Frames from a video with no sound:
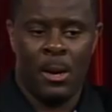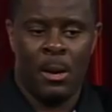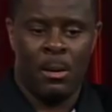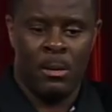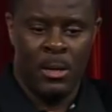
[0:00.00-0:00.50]
it
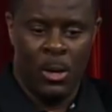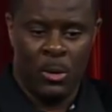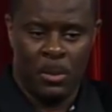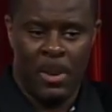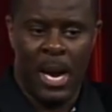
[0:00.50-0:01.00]

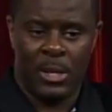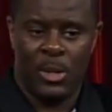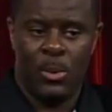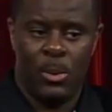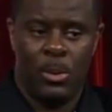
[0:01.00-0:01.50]
goes back
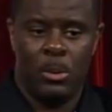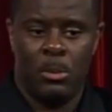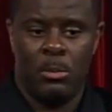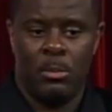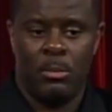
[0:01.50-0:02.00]
to
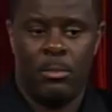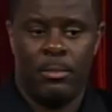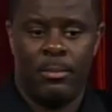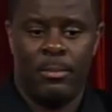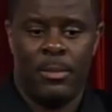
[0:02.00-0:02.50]

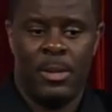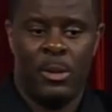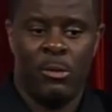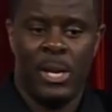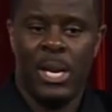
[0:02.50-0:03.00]

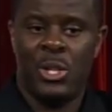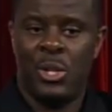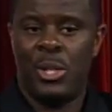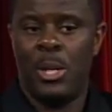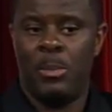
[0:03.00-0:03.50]
the
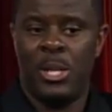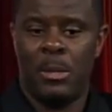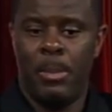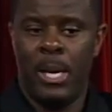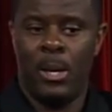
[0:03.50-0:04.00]
relationship
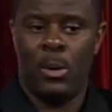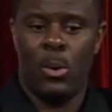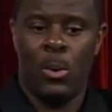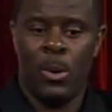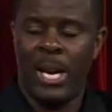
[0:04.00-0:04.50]
just being
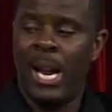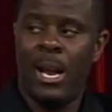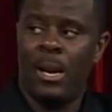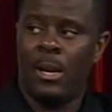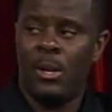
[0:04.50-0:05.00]

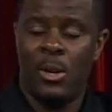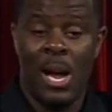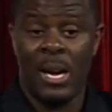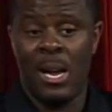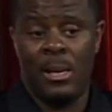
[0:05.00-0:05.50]
organic. You know,
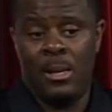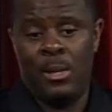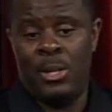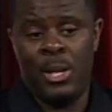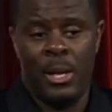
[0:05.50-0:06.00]
I,
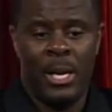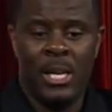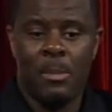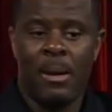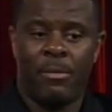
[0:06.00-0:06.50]
I,
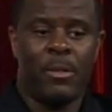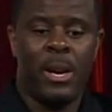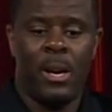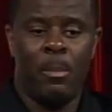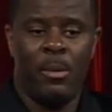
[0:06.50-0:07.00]
he's my
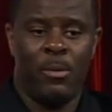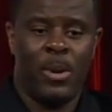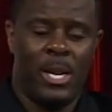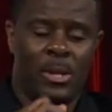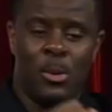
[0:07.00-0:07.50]
friend before
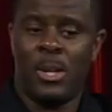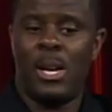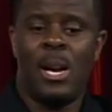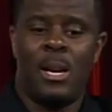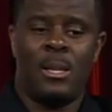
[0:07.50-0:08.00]
he's North
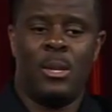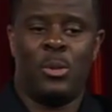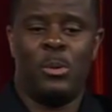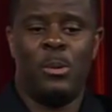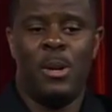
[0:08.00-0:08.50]
Carolina
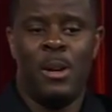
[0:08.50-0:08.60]
Central